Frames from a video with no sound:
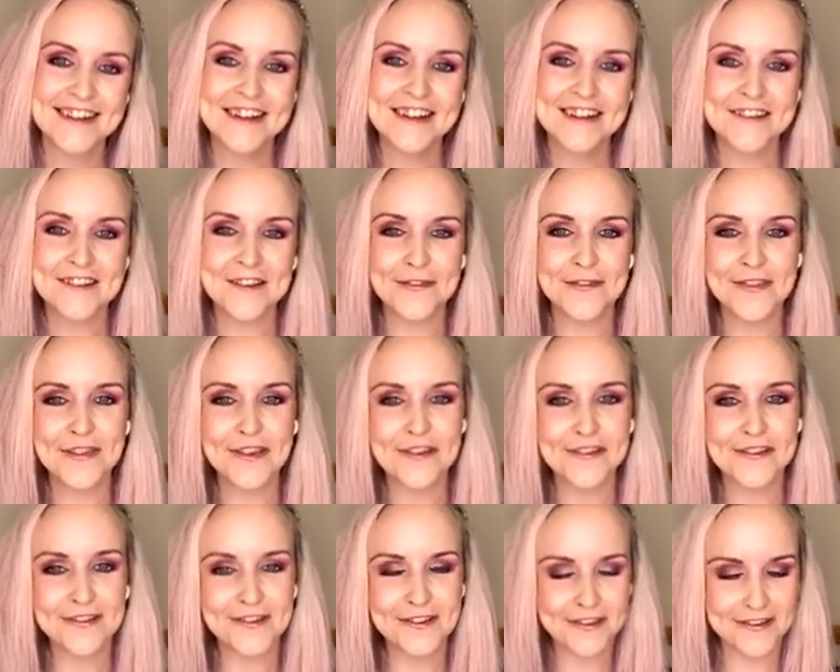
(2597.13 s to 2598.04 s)
So for
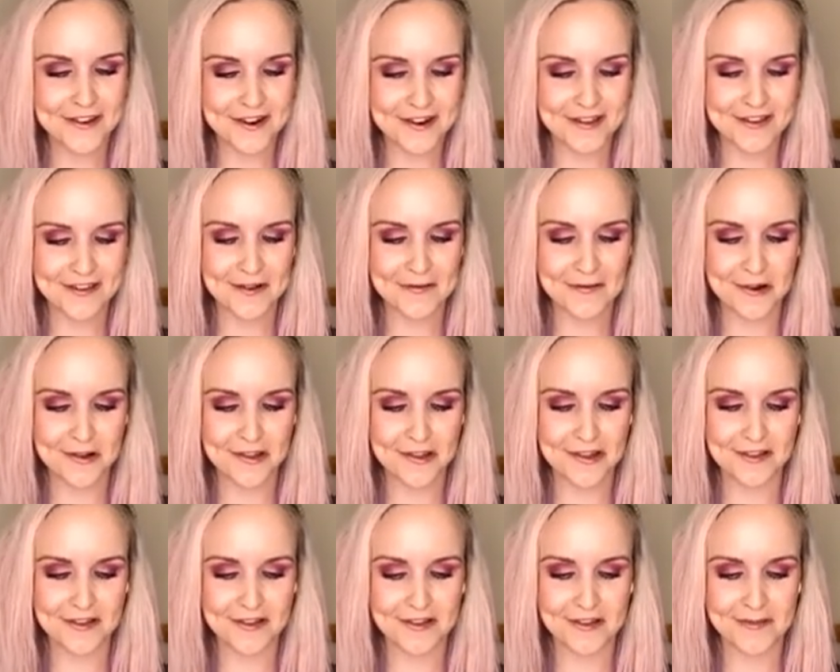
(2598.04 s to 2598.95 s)
those of you guys that are
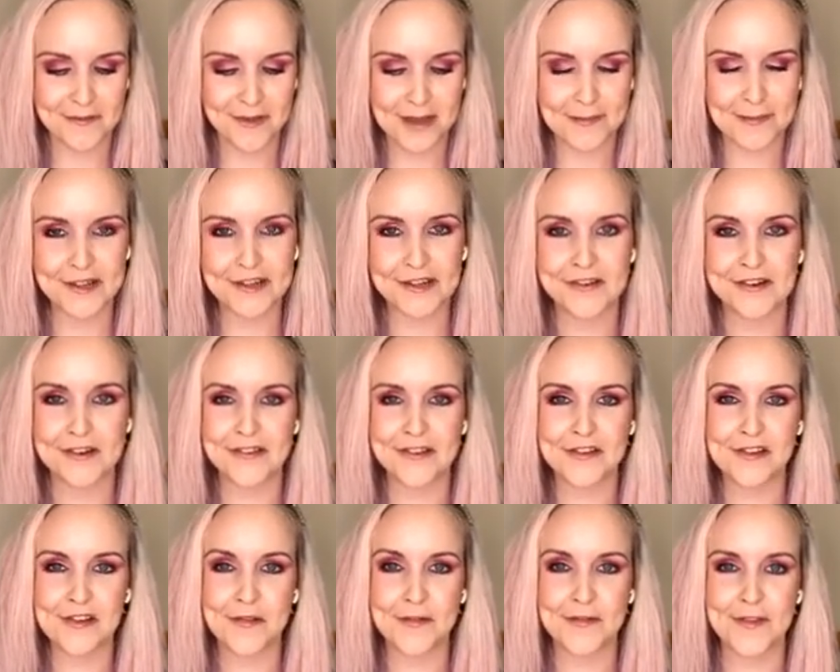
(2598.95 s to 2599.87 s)
watching that maybe don't know
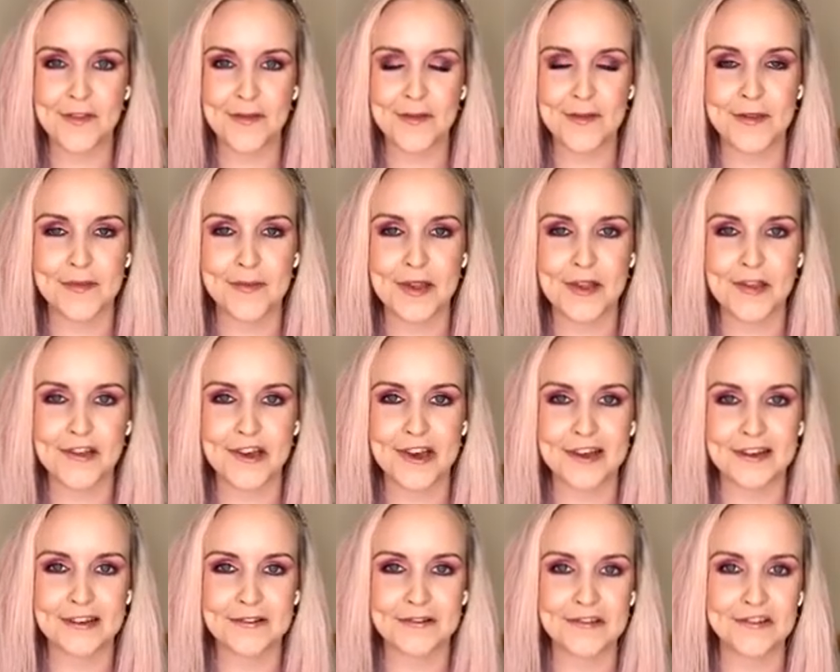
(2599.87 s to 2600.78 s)
the difference between
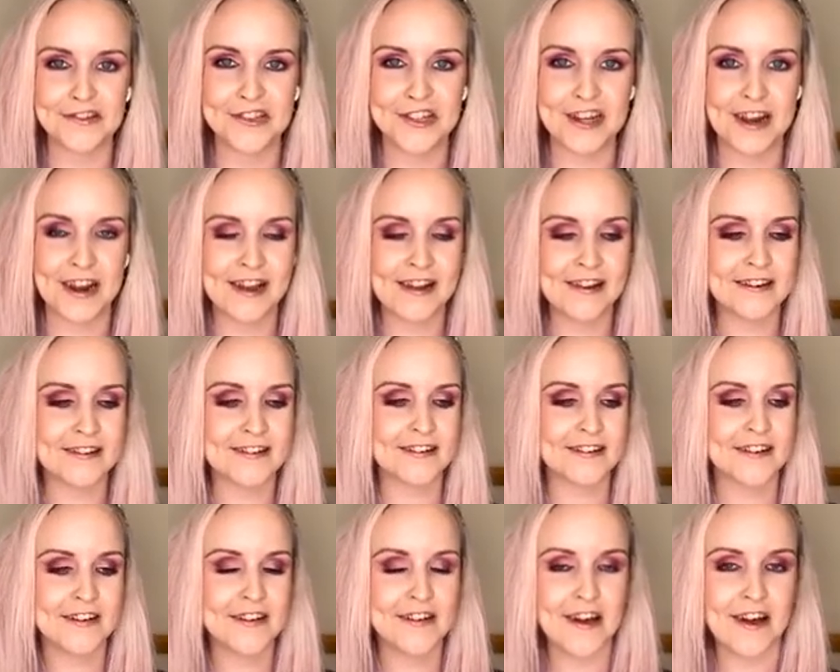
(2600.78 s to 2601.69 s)
jet glue and shellac,
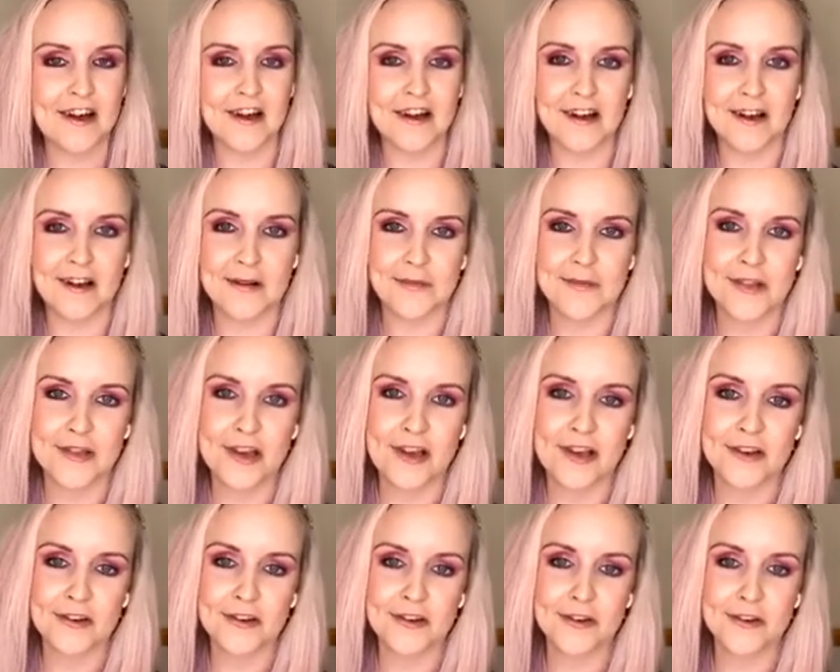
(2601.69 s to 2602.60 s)

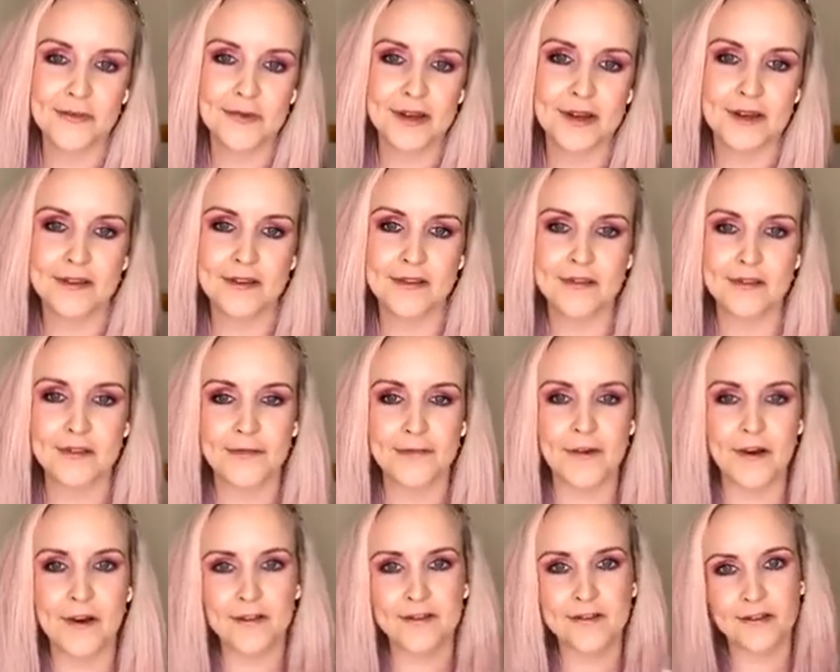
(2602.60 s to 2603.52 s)
jet glue is
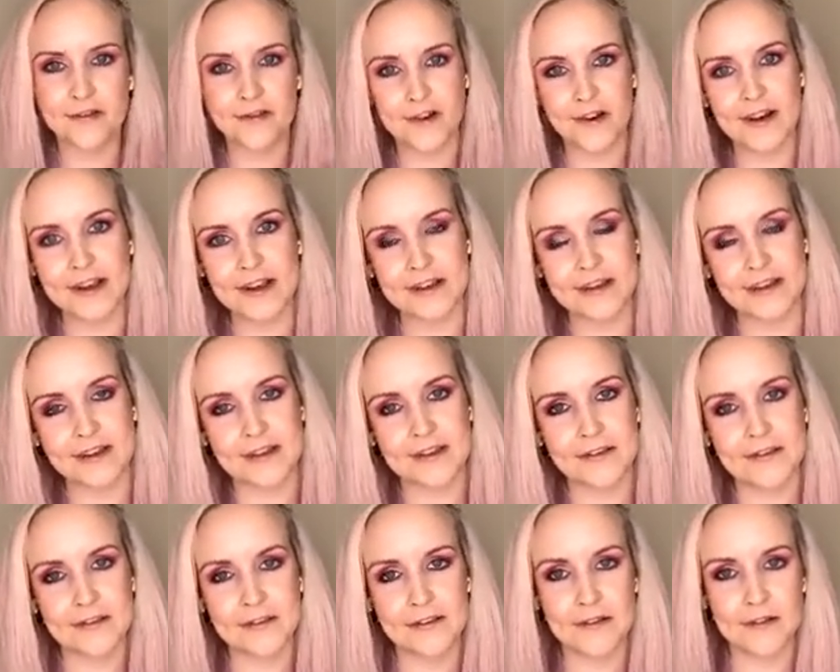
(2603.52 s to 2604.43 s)
faster
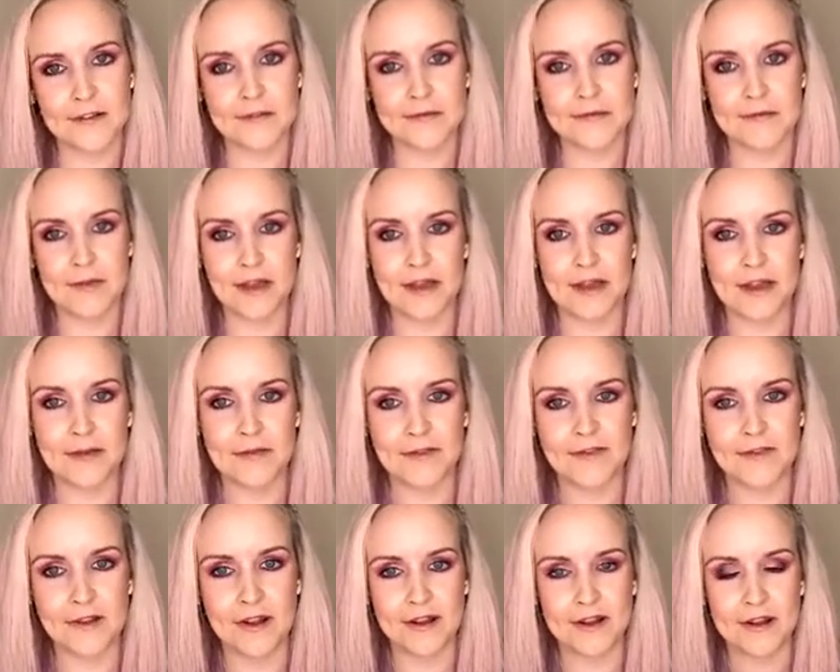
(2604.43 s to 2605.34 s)
drying, so
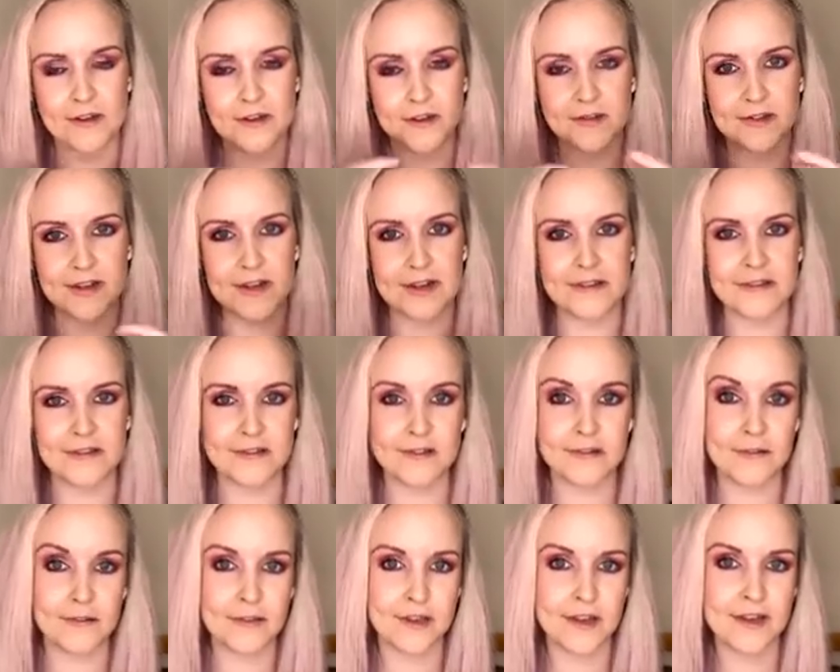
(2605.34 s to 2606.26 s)
it's like a good
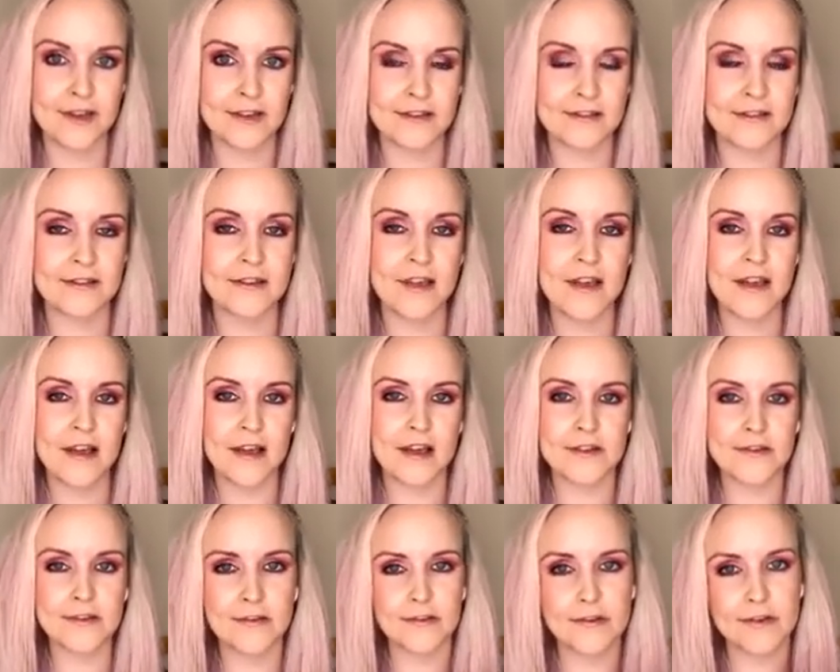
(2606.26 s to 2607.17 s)
instant fix,
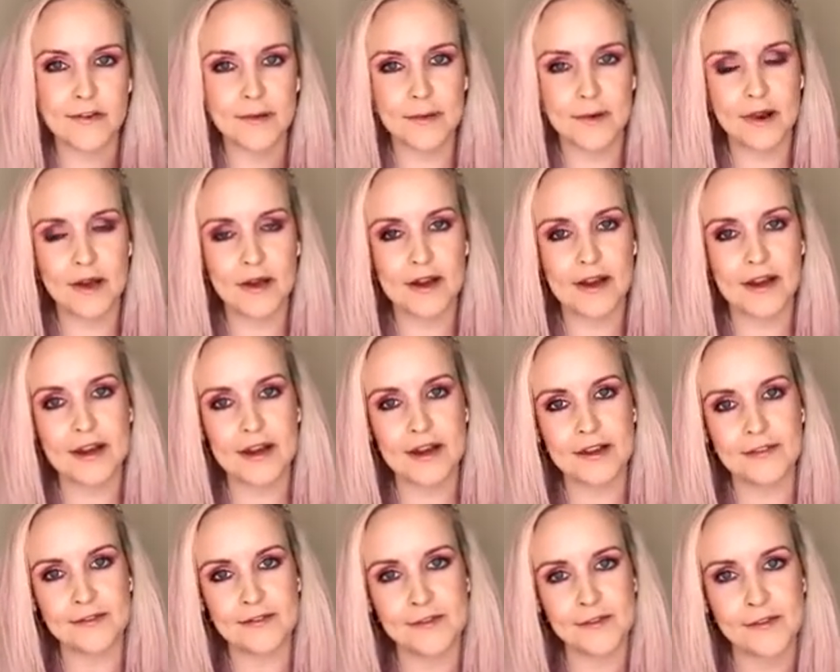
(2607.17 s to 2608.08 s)
and you can apply it
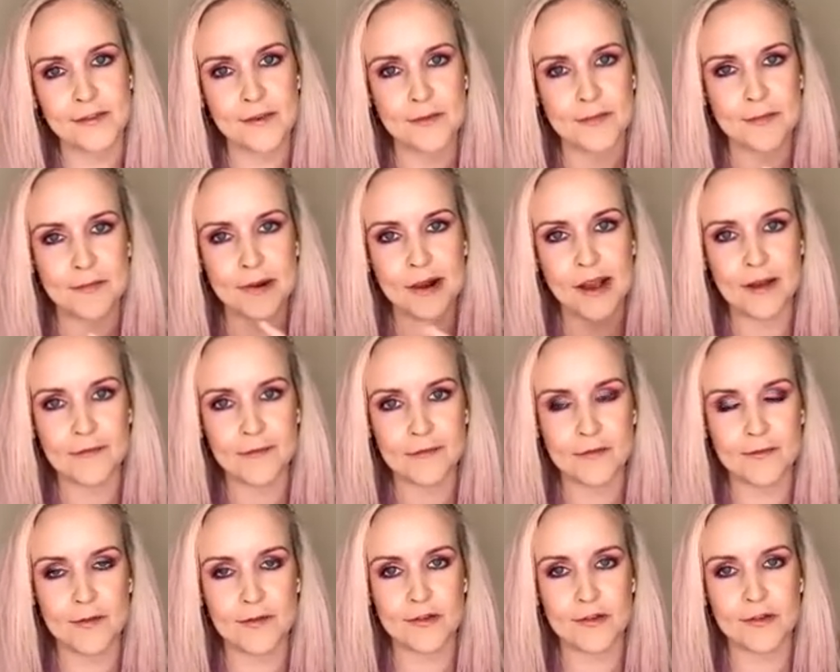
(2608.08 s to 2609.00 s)
in the
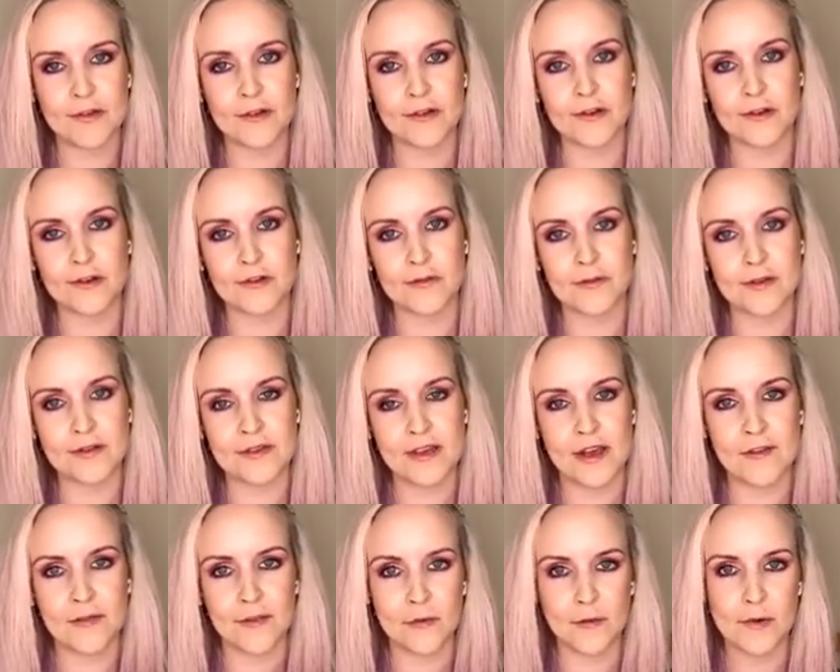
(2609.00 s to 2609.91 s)
platform of the shoe,
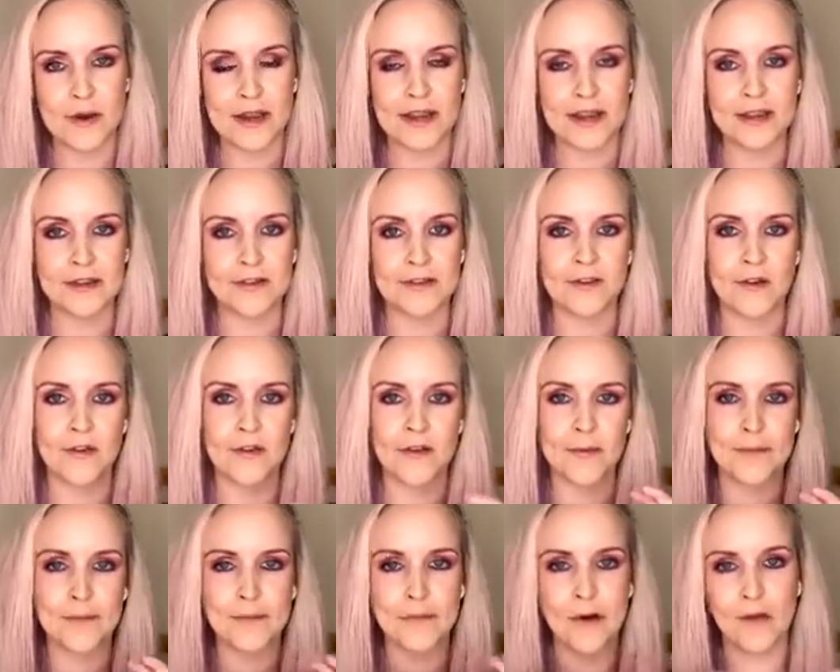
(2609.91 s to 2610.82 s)
down the wings,
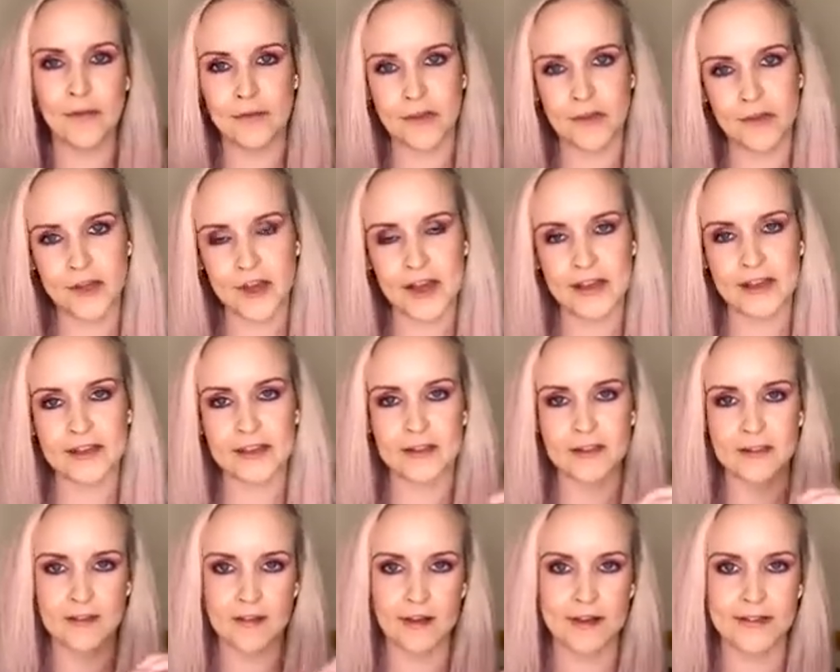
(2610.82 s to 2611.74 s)
on the shank,
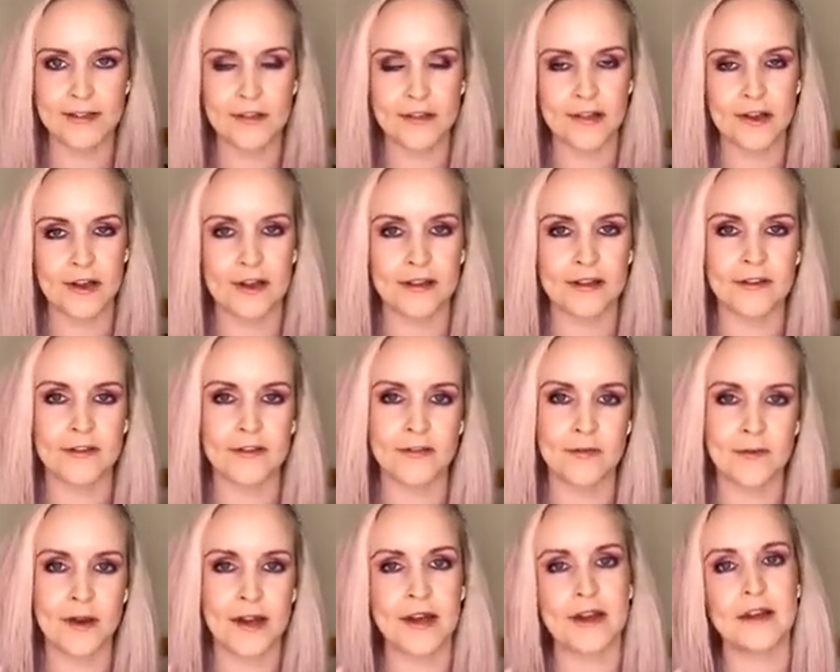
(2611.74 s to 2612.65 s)
inside the shank,
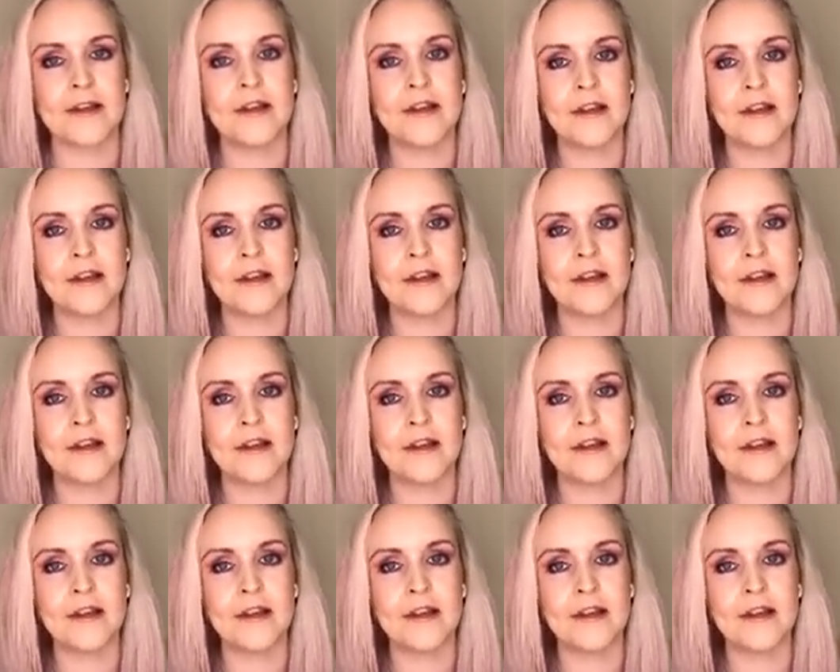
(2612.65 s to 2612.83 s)
to where